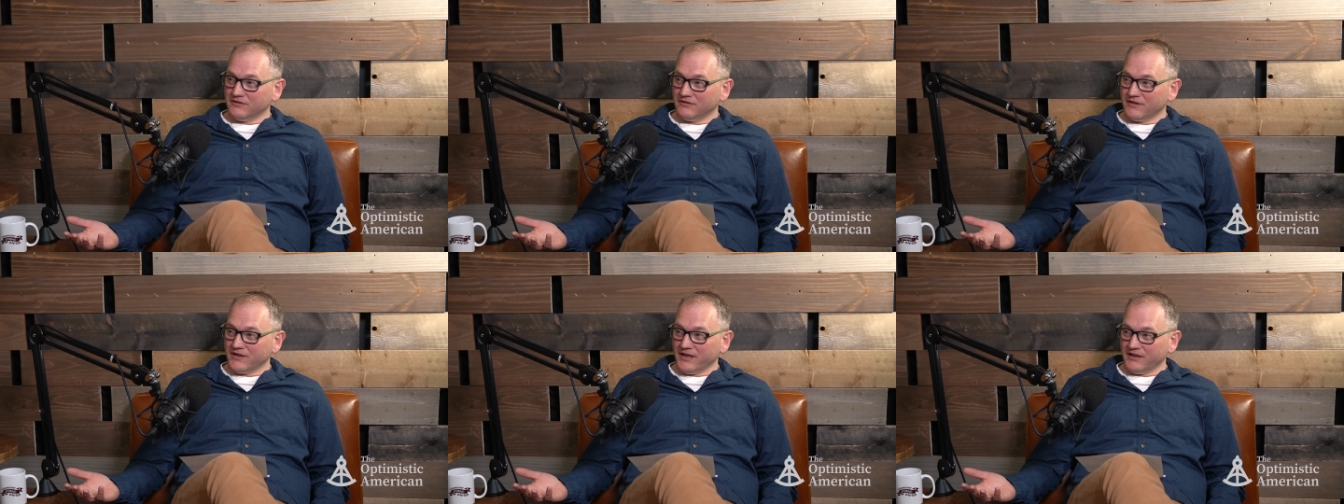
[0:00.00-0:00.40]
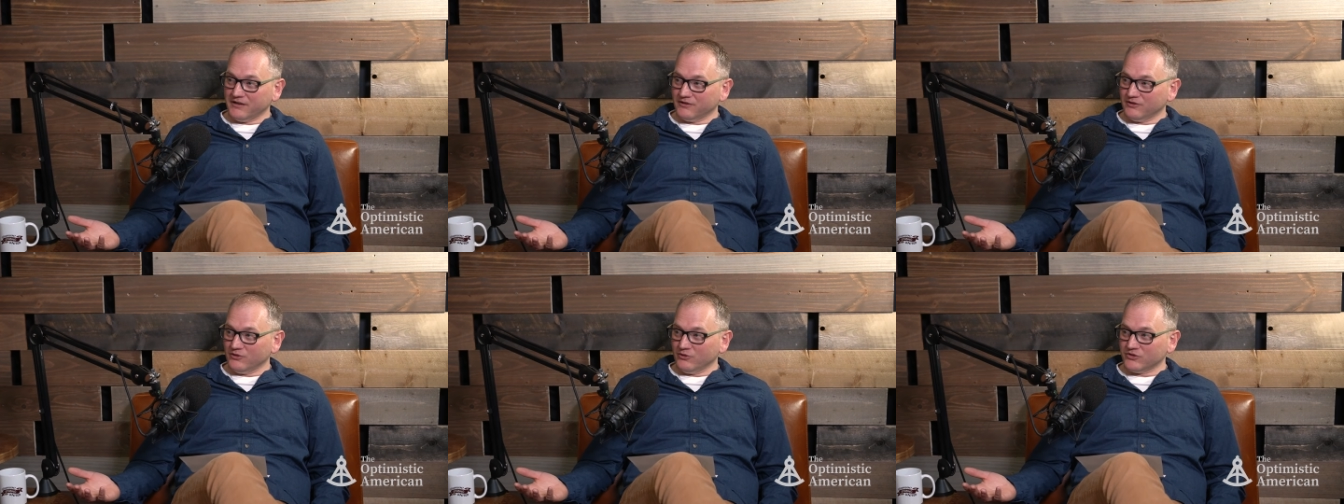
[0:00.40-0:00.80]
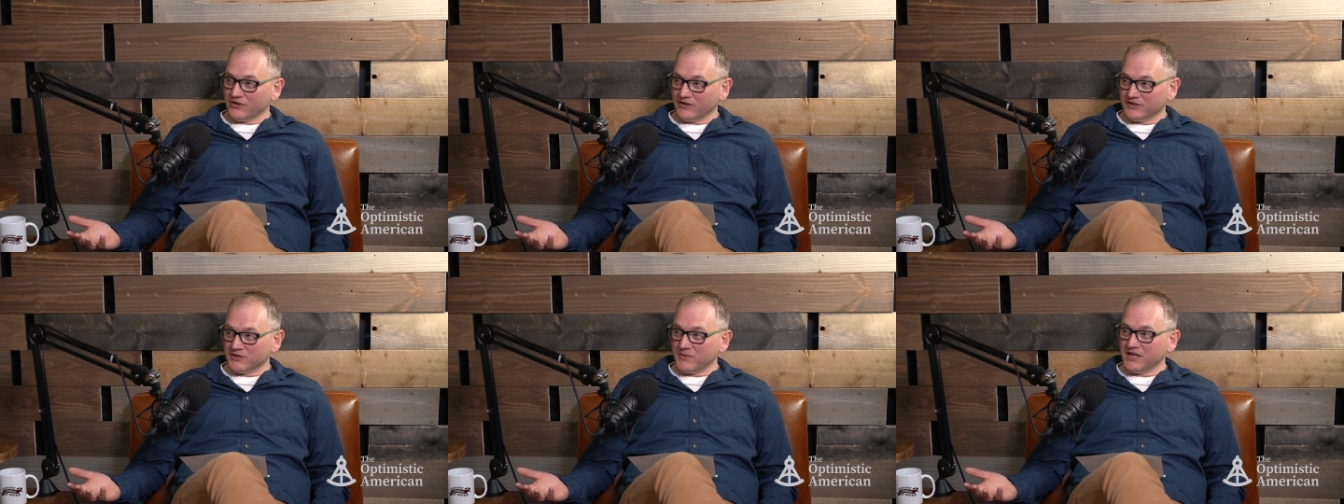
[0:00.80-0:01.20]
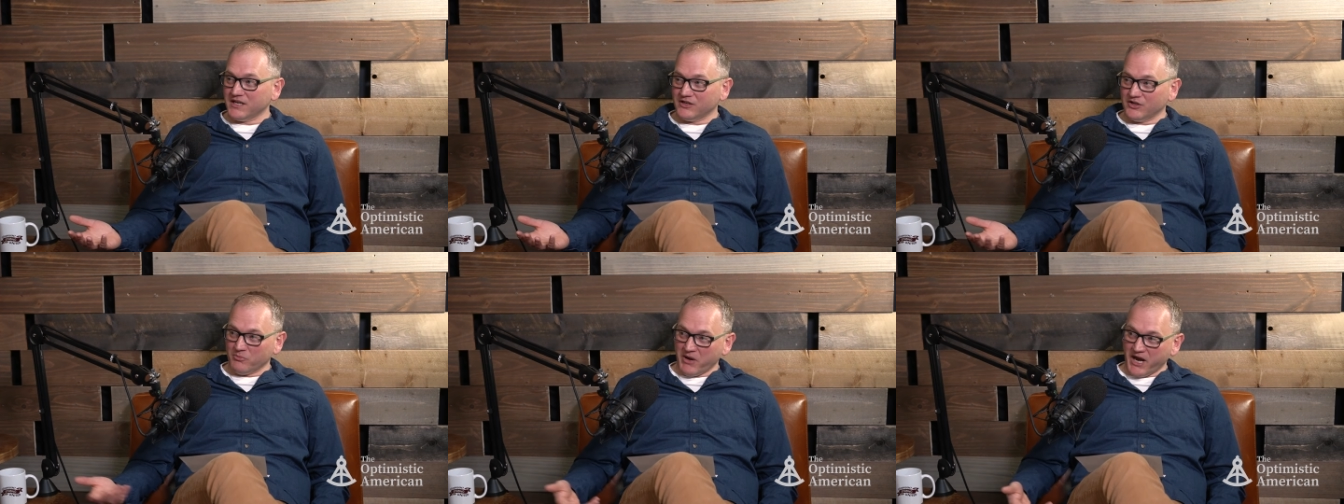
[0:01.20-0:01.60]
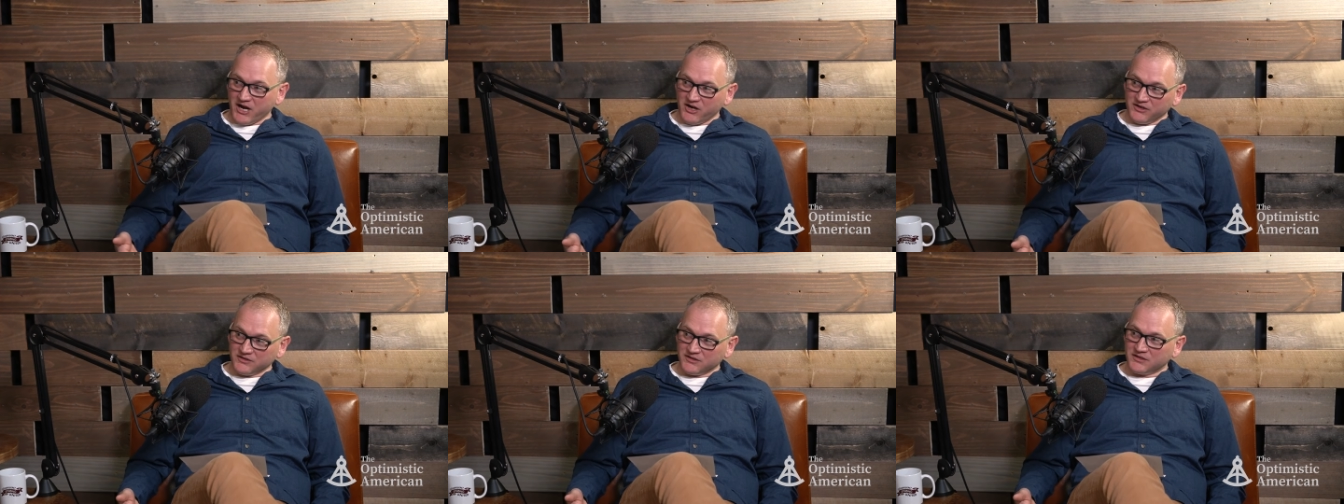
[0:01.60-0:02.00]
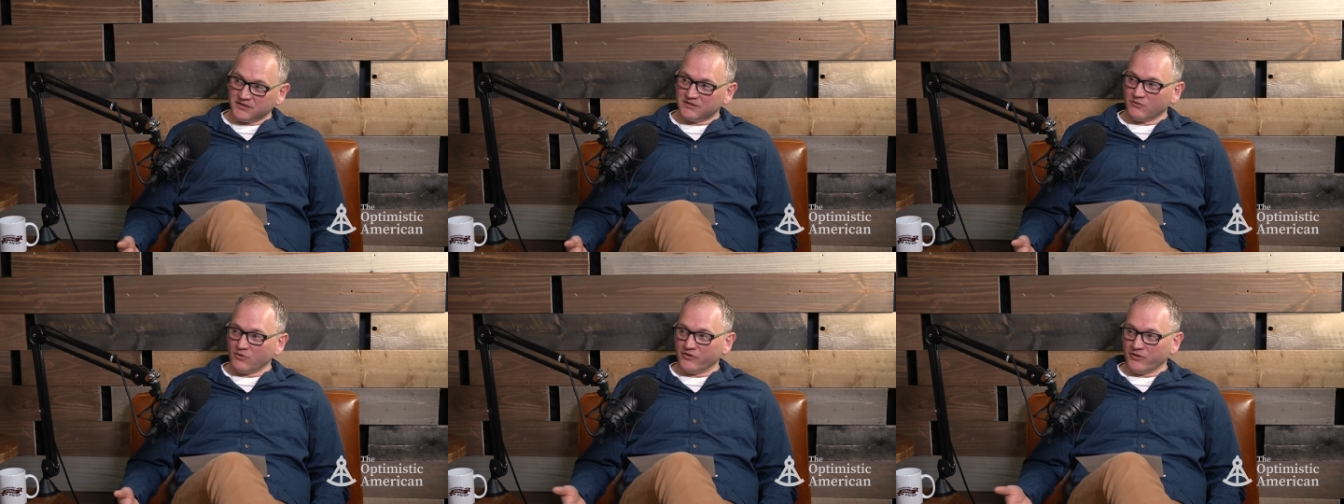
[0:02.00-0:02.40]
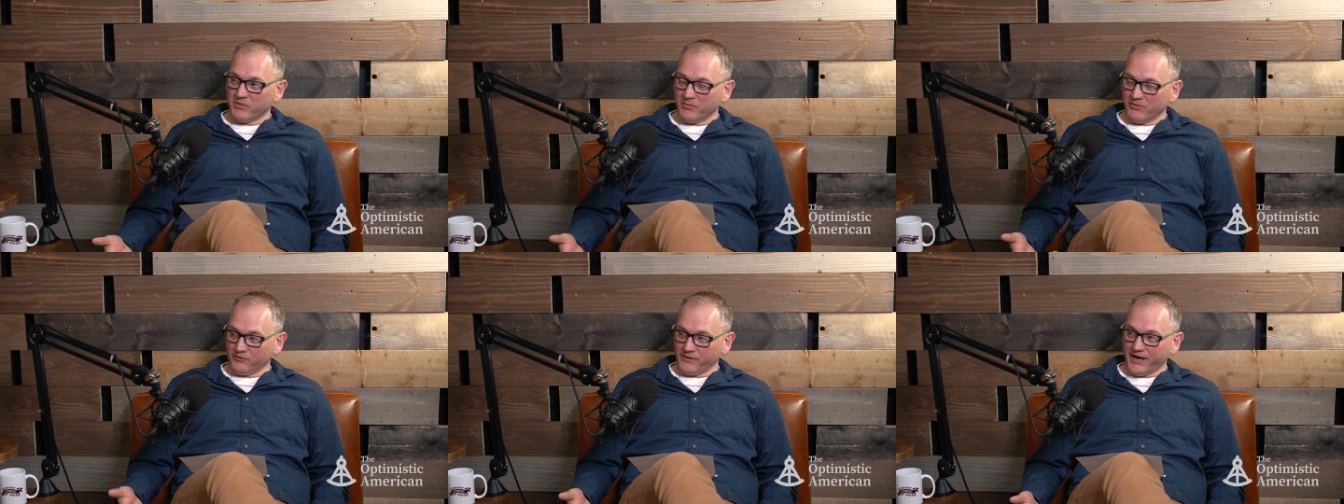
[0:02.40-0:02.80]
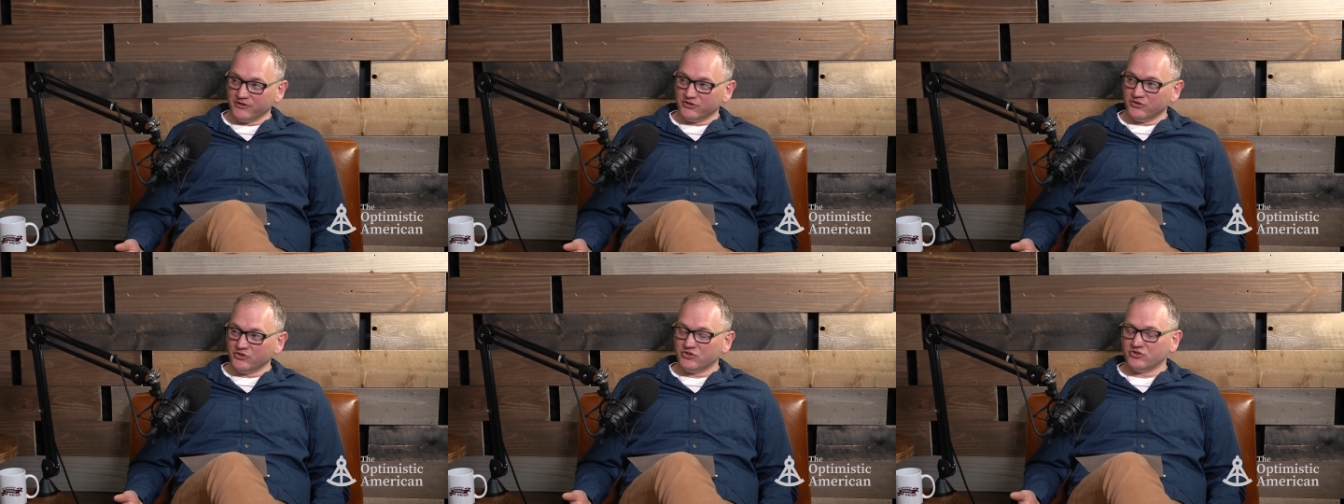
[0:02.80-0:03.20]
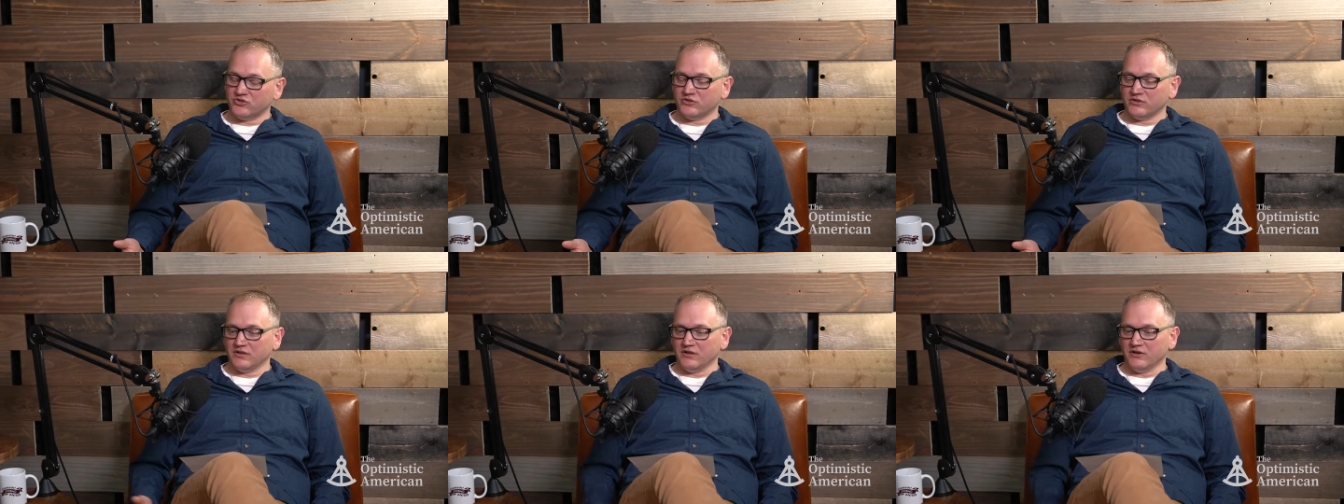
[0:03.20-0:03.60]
that you started speaking. Your parents or the people around you, you